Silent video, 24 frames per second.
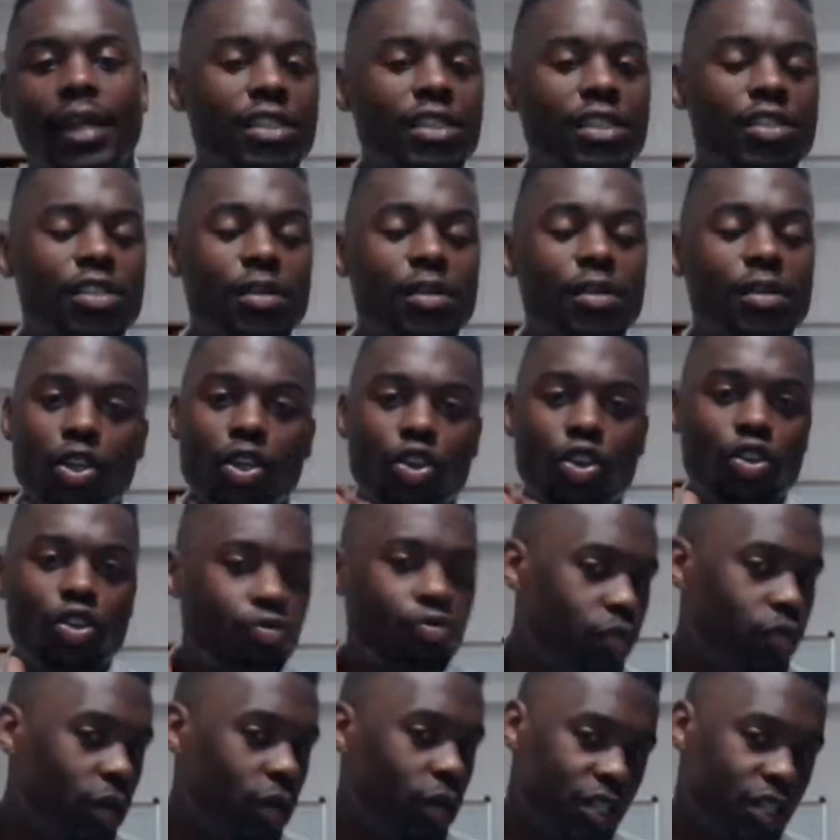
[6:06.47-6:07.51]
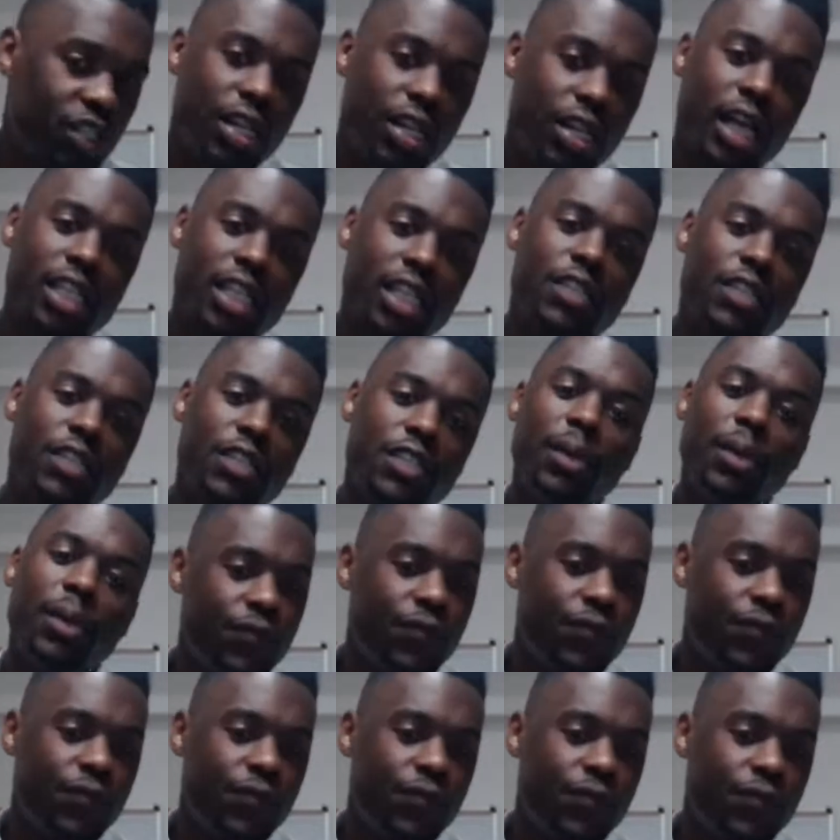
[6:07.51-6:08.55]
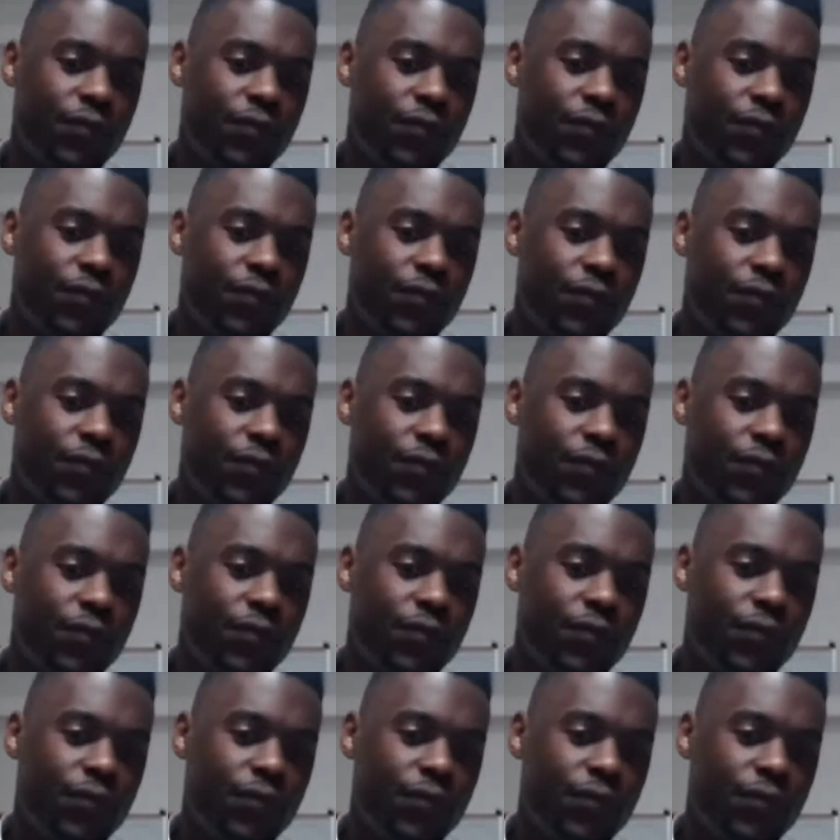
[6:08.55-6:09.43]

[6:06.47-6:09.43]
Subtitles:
not to make you rich, not to make you feel good, not to